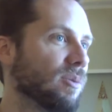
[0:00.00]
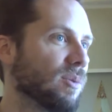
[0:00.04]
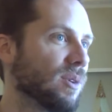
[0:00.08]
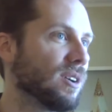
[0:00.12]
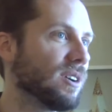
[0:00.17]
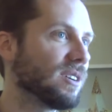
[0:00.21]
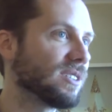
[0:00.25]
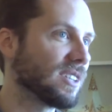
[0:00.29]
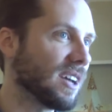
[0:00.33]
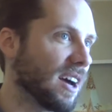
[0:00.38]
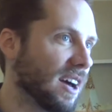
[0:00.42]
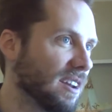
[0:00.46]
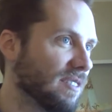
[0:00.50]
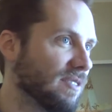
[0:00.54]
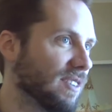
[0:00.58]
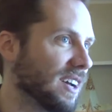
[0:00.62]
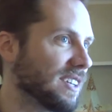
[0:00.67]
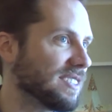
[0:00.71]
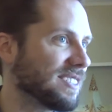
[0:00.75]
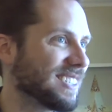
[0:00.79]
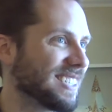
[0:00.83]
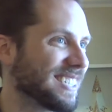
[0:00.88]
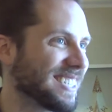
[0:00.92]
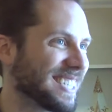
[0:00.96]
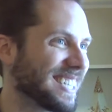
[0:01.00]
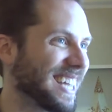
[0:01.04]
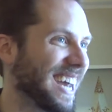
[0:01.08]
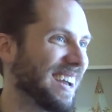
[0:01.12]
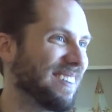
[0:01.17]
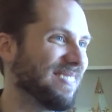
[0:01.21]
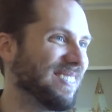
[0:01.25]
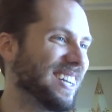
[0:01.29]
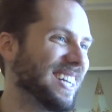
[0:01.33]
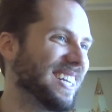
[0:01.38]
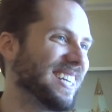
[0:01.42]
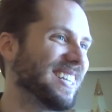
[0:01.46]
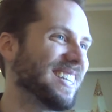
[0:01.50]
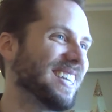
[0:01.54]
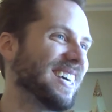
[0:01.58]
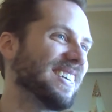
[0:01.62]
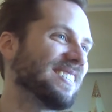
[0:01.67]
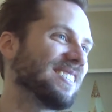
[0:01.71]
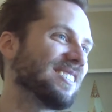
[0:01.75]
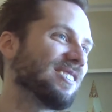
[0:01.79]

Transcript: were a ton of us diving into this.